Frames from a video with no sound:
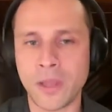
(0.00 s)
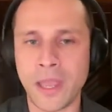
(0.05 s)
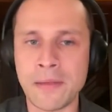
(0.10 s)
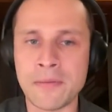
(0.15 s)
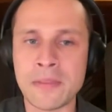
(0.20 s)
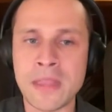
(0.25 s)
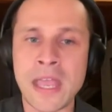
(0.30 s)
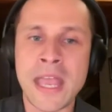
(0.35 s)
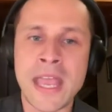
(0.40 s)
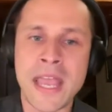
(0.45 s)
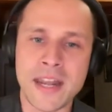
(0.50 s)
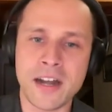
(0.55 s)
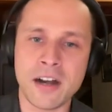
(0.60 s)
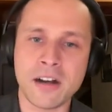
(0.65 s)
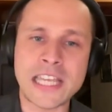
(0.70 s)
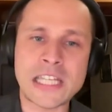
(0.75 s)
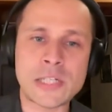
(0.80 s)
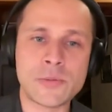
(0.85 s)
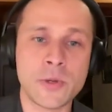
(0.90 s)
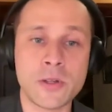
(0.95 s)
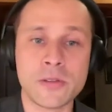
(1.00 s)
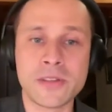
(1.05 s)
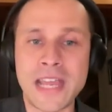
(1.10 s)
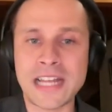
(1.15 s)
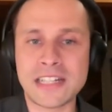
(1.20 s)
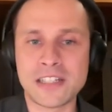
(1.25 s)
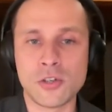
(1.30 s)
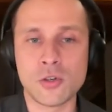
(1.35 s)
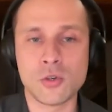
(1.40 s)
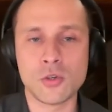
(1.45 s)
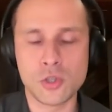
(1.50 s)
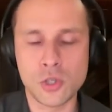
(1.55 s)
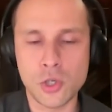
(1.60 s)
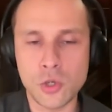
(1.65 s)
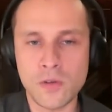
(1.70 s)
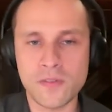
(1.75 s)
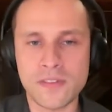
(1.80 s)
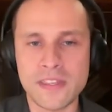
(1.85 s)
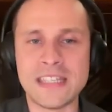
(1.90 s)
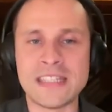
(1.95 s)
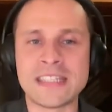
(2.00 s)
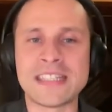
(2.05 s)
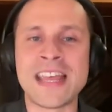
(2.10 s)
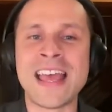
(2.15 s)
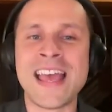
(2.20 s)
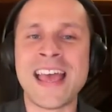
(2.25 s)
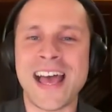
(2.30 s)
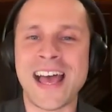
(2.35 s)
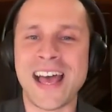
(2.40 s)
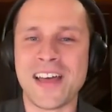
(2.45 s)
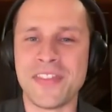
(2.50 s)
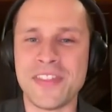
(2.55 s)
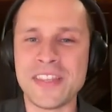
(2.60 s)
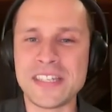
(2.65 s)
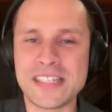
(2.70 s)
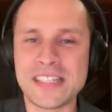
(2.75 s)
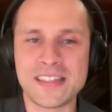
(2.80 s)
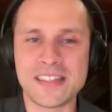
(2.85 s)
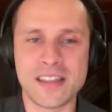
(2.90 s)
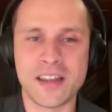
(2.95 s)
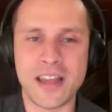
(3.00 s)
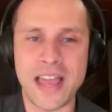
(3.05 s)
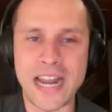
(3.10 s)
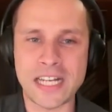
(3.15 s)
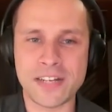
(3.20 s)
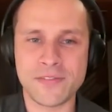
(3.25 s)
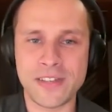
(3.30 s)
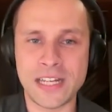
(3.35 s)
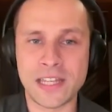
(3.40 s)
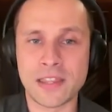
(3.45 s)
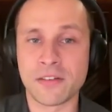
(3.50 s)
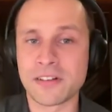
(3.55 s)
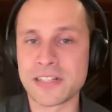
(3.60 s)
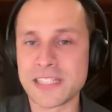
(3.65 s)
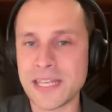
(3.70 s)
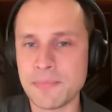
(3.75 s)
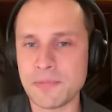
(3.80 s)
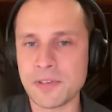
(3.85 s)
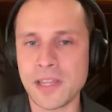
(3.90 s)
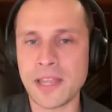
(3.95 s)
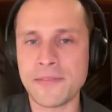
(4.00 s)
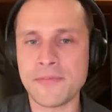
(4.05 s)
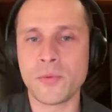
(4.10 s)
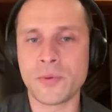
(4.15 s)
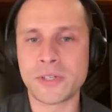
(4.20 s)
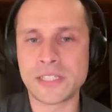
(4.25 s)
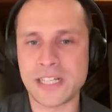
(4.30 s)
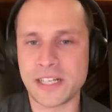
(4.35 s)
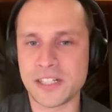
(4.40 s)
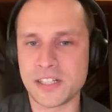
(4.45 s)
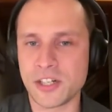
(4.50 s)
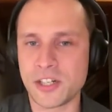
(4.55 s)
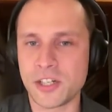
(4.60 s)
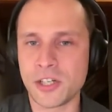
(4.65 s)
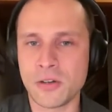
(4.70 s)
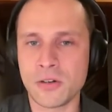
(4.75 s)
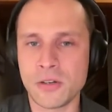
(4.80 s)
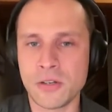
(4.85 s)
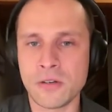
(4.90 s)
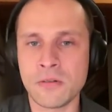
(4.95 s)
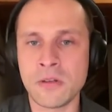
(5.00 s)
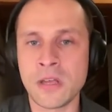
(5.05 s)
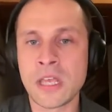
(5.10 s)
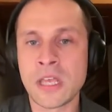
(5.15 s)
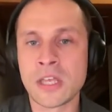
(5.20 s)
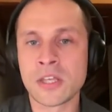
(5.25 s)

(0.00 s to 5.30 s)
Okay. In our case, we only had to do 2 of these. This is the activating the receptor level, which I just showed you.